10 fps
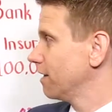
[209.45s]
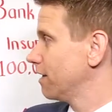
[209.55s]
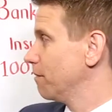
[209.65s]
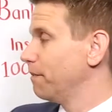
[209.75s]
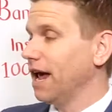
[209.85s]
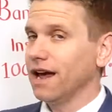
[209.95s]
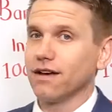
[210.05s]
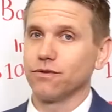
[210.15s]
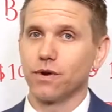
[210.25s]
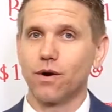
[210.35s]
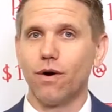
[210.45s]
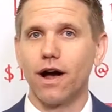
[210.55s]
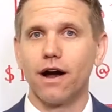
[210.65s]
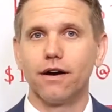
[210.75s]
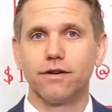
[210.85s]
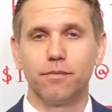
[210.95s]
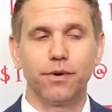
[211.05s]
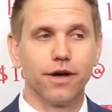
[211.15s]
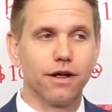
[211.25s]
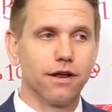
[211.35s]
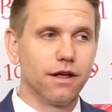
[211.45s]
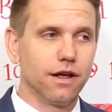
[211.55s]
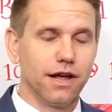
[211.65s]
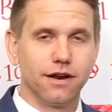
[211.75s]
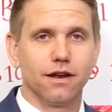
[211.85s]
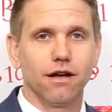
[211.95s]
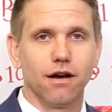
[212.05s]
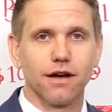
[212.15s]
the bank is required to put in